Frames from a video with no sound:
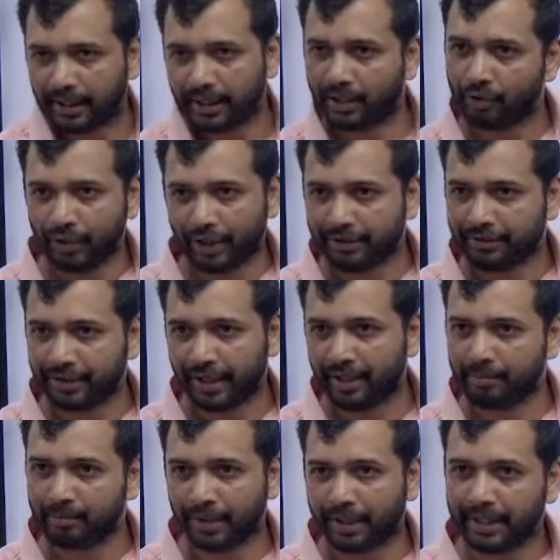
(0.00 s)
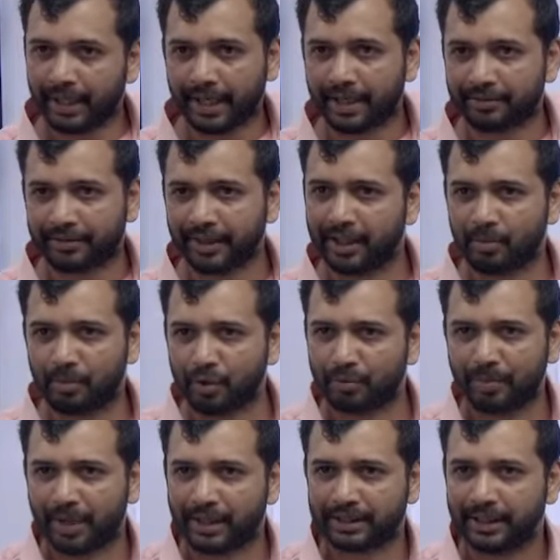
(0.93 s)
Now let's say they are asking
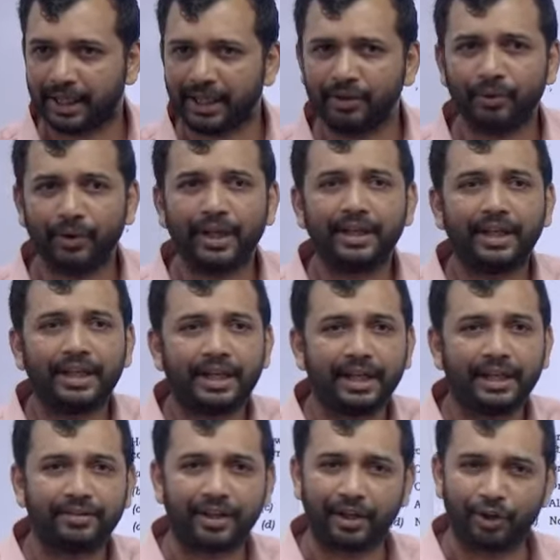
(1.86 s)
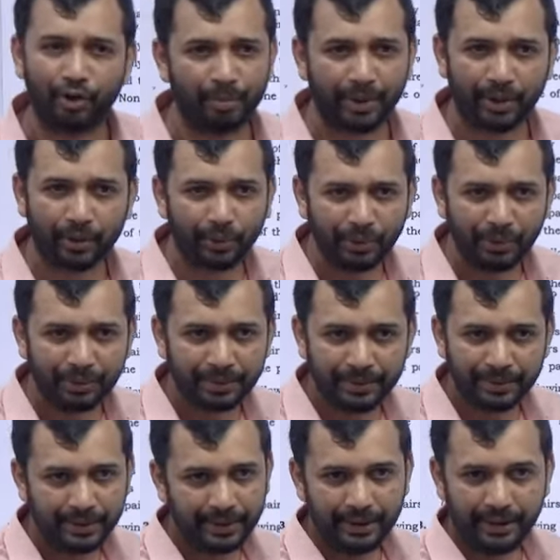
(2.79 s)
about marshland where the trees cannot be grown,
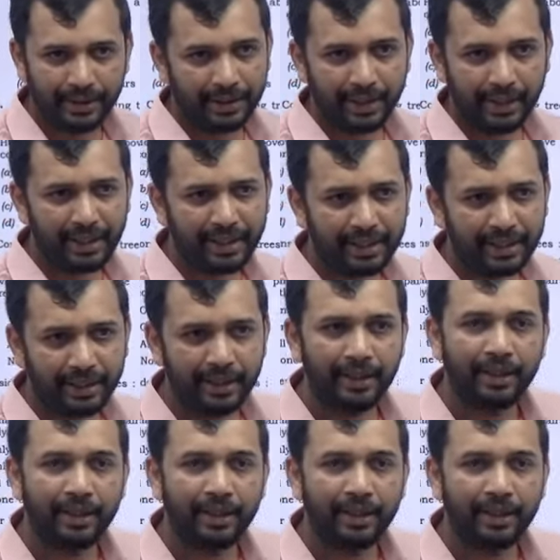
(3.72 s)
right?